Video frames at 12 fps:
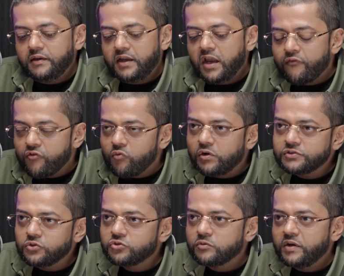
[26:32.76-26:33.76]
everyone's
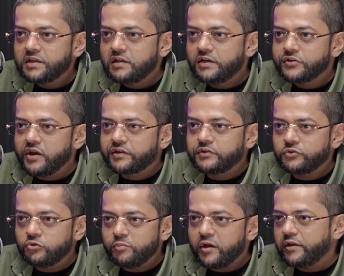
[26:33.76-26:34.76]
automatically attracted to
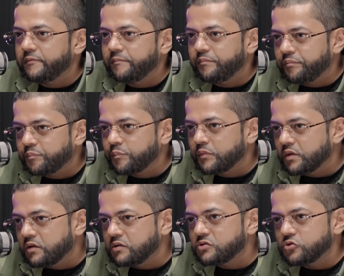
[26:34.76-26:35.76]
Dubai.
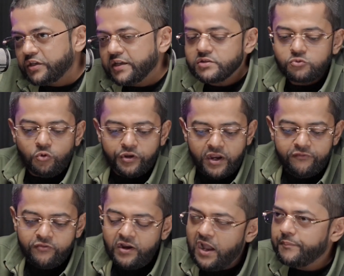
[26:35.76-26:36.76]
So yes, whatever
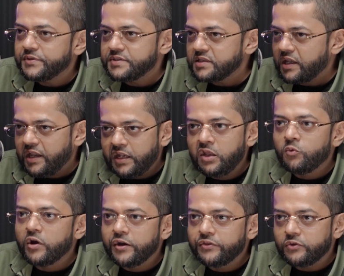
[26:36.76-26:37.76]
happens anywhere
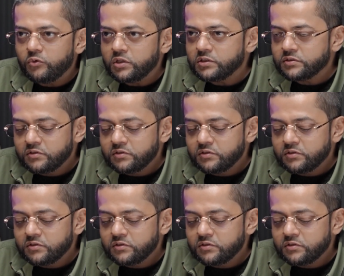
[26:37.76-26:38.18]
in the world,